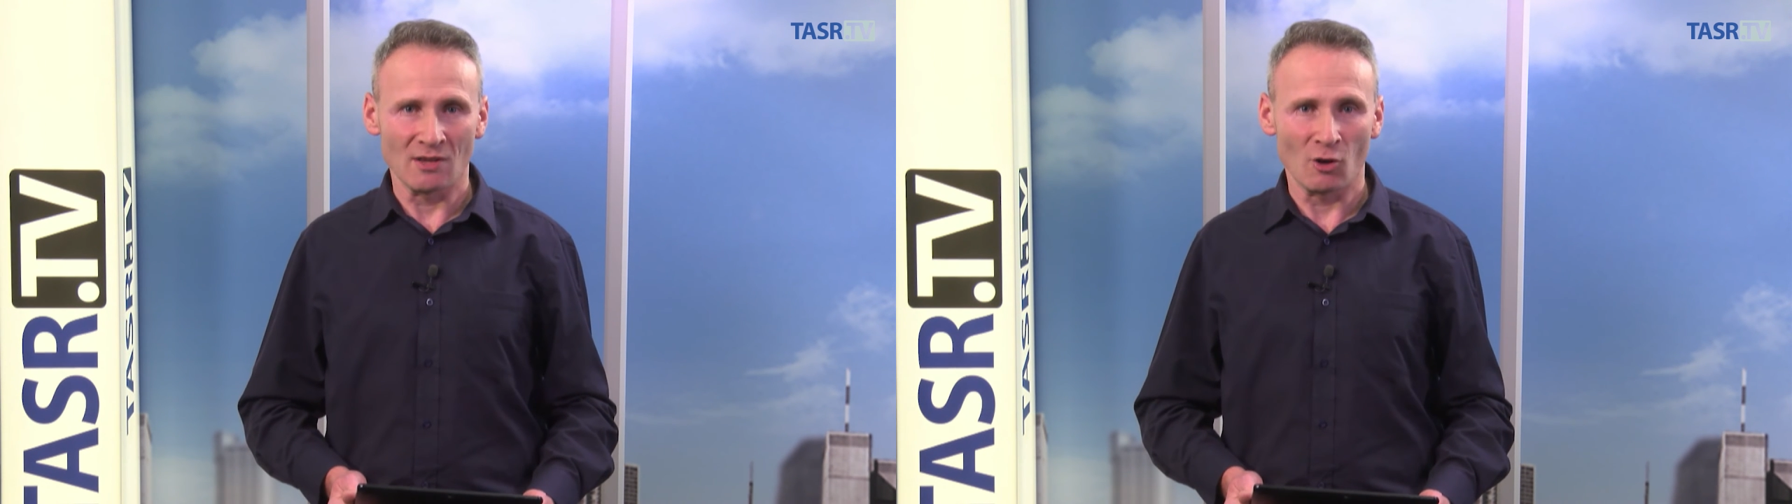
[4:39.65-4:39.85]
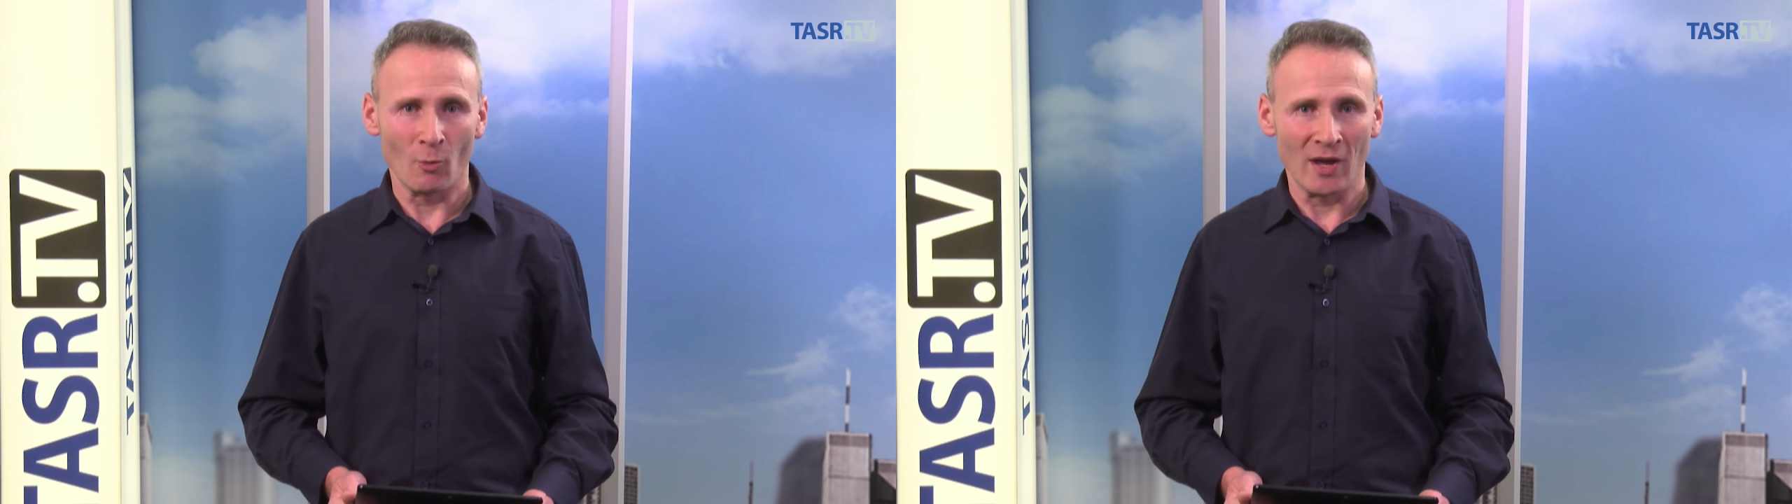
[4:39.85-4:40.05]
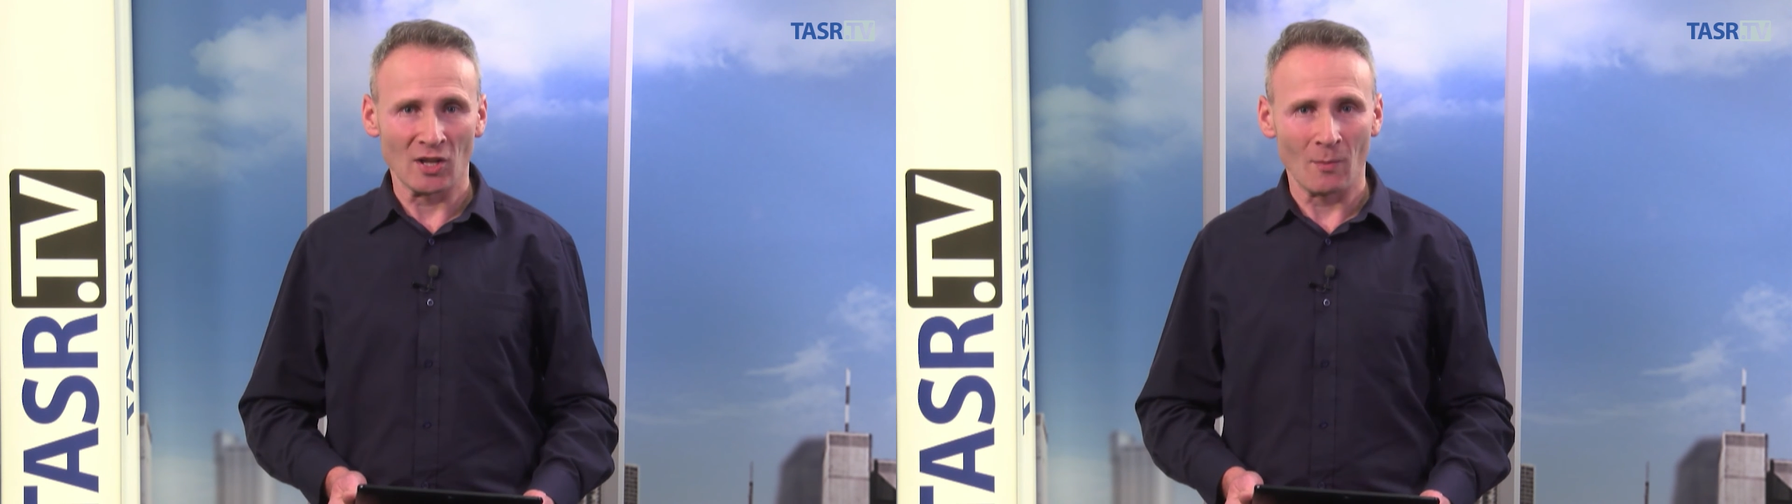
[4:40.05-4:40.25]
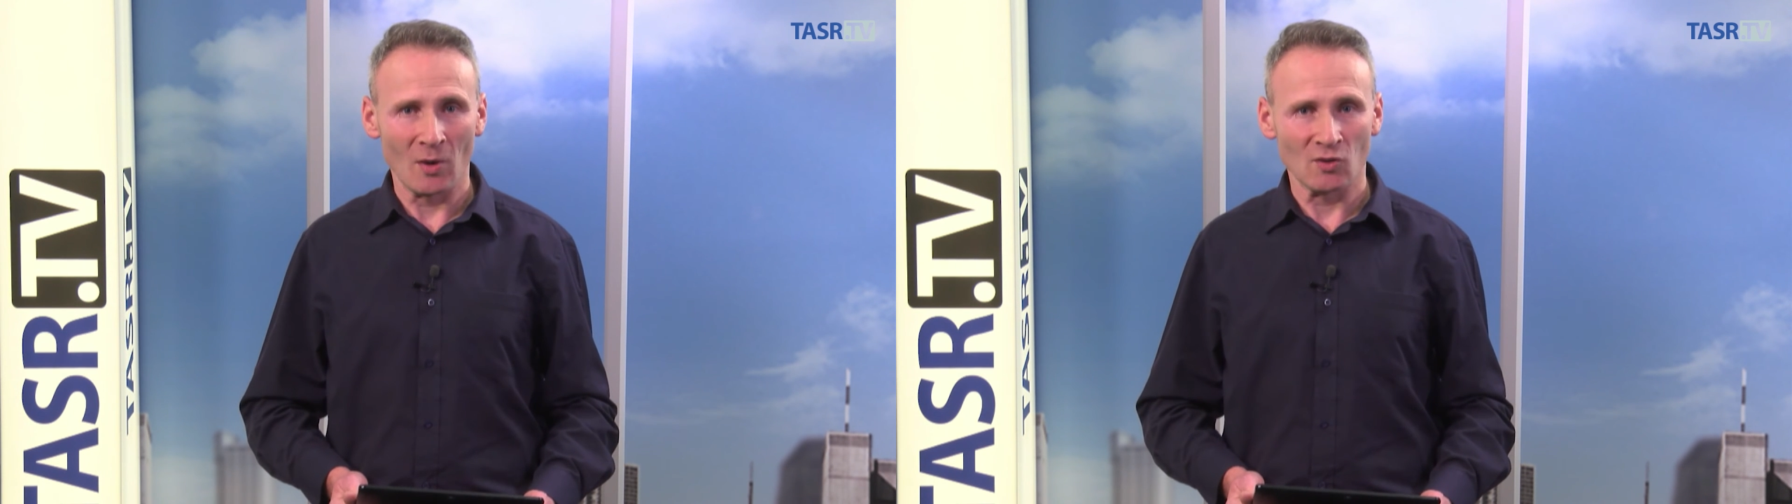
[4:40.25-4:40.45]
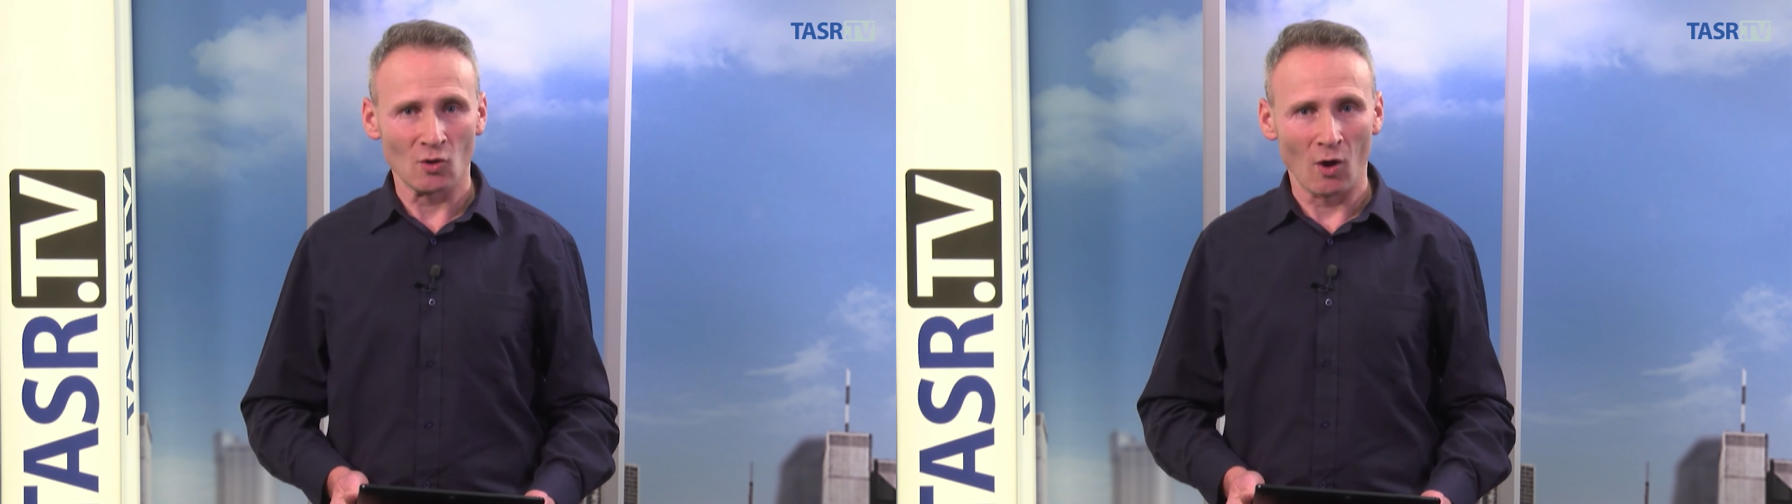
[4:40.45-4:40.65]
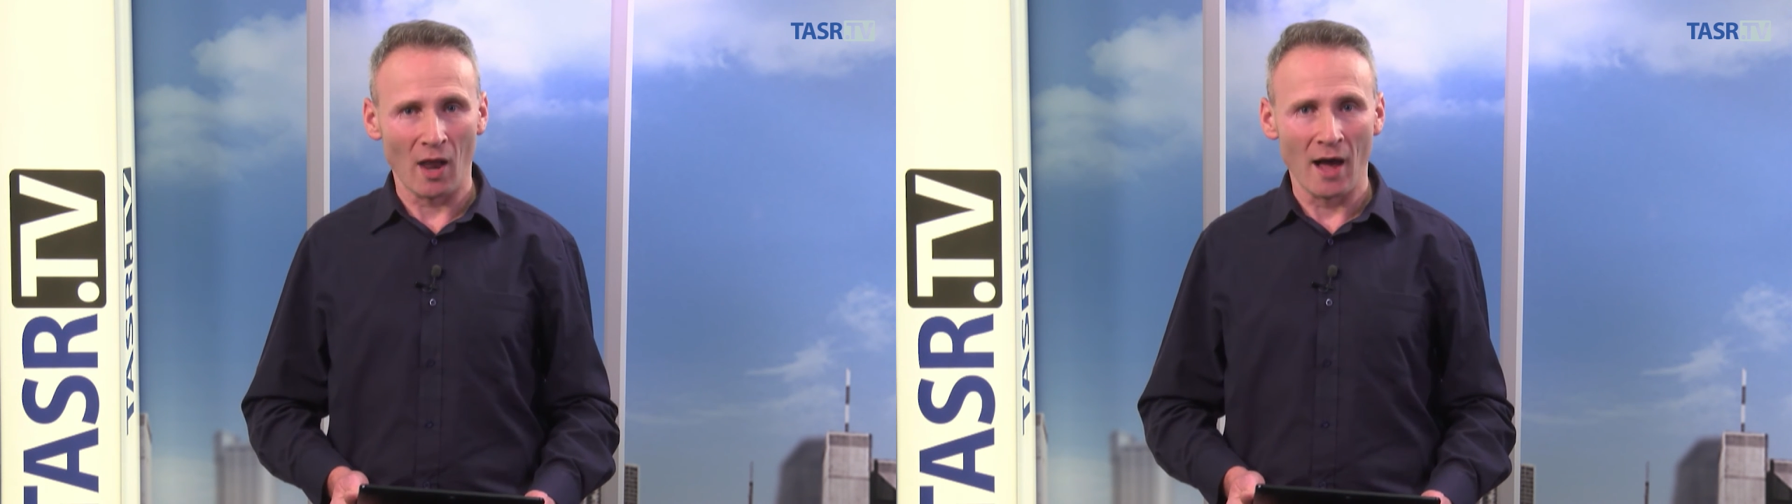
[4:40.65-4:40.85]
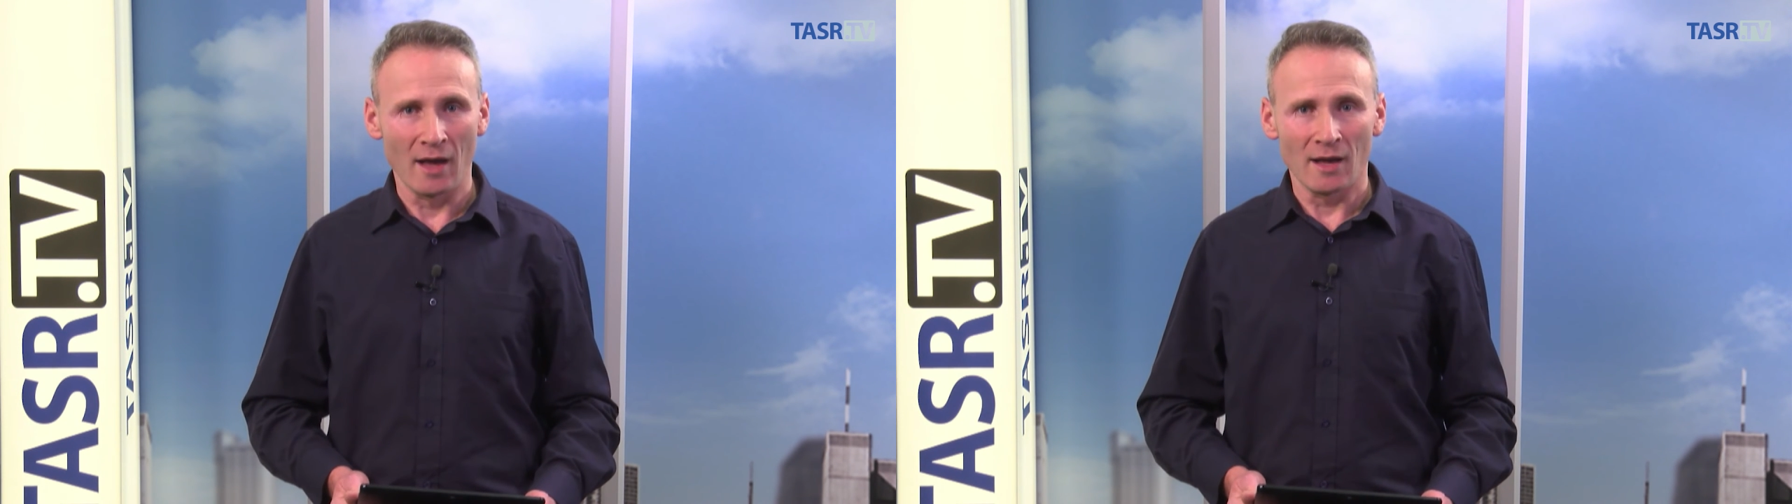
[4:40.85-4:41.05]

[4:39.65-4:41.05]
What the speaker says: Roberta Metsola